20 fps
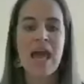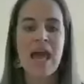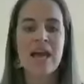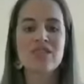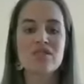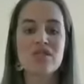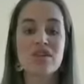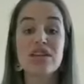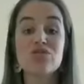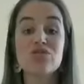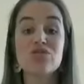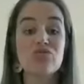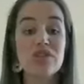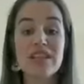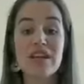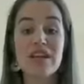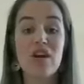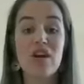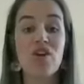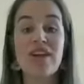And so it's
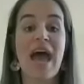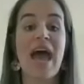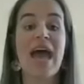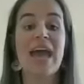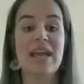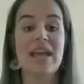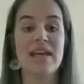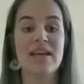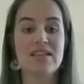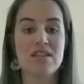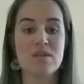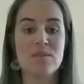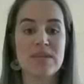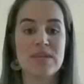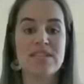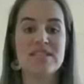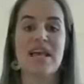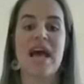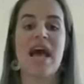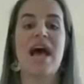really okay to be
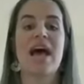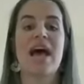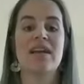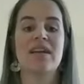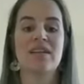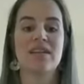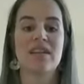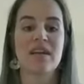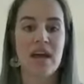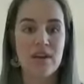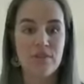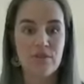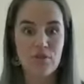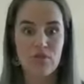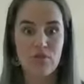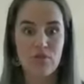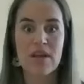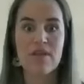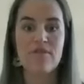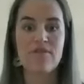sad and to kind of
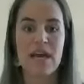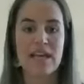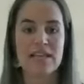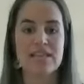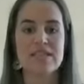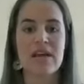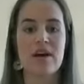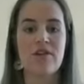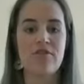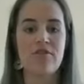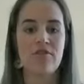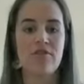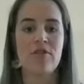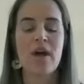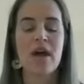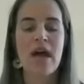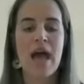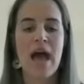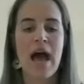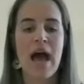grieve that stuff
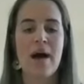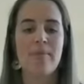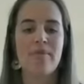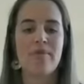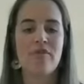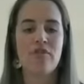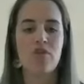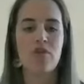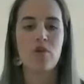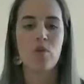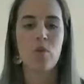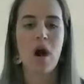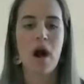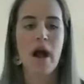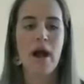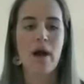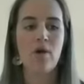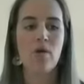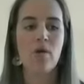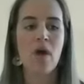um, for a
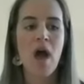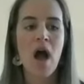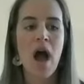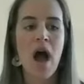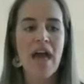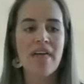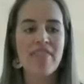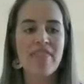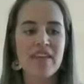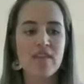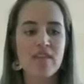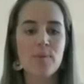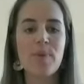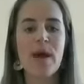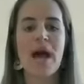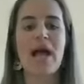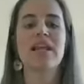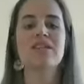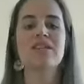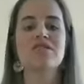while. I think the
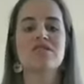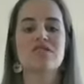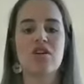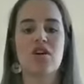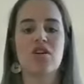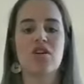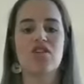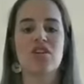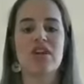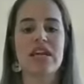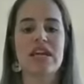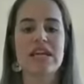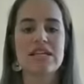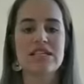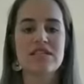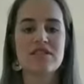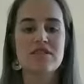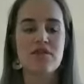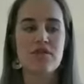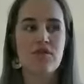balance, though,
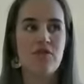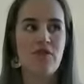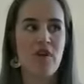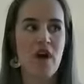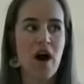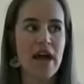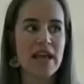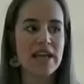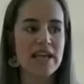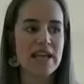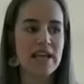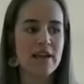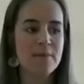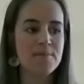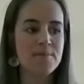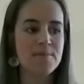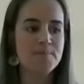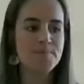is finding